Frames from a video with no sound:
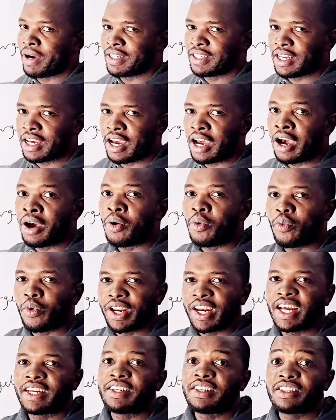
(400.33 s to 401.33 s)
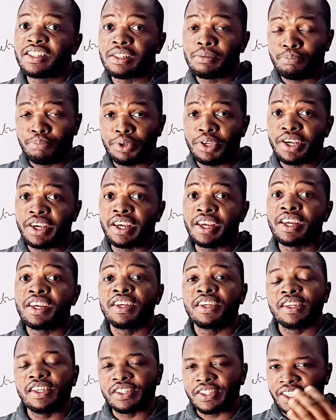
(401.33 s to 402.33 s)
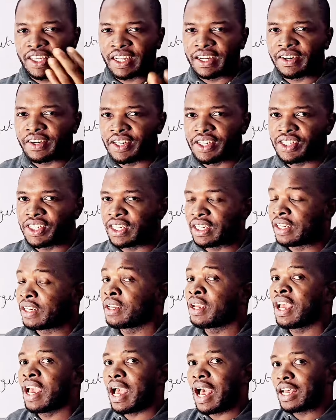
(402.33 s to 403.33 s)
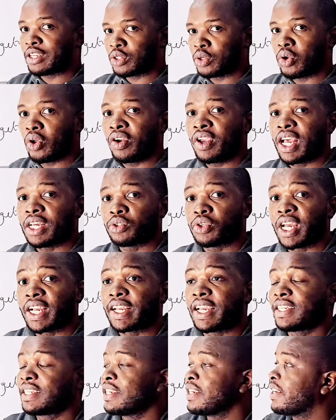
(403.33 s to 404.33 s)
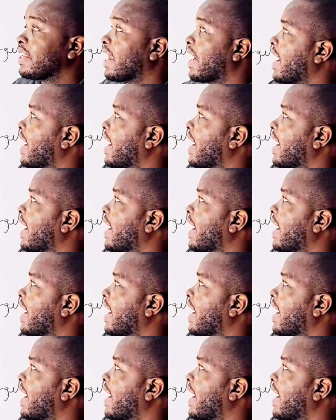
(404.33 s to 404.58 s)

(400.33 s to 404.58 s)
matter whether the CPA is increasing. As long as you are getting the